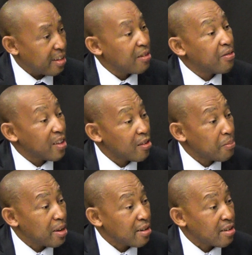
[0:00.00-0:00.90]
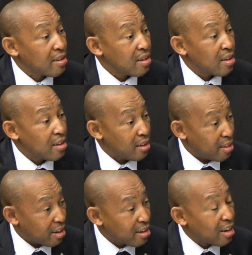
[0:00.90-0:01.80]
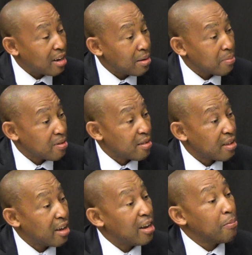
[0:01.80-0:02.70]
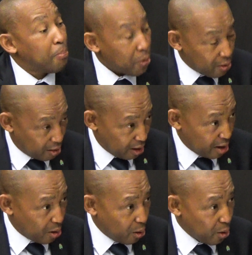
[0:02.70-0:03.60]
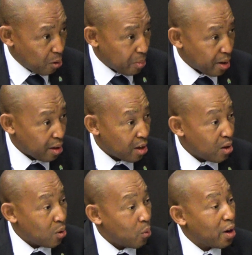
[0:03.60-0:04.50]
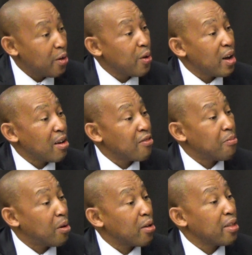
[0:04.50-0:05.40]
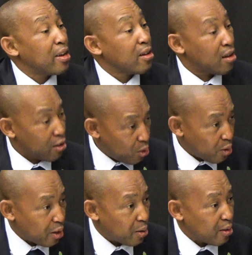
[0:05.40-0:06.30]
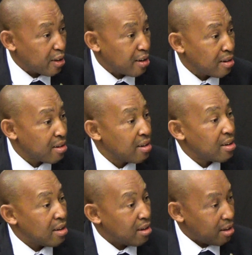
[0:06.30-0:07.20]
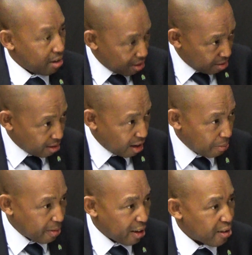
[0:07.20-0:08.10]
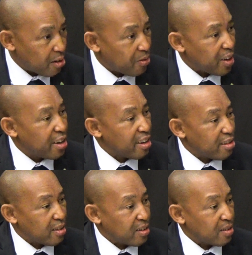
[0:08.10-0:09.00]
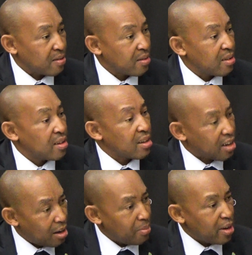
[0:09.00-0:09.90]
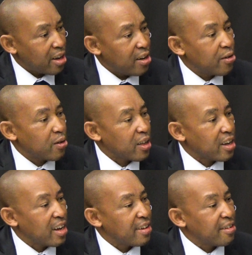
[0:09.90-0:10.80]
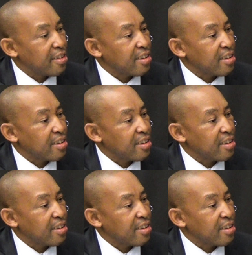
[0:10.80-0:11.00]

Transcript: investment that comes and boosts the economy when you have more than 2,000 captains of industry coming into the country.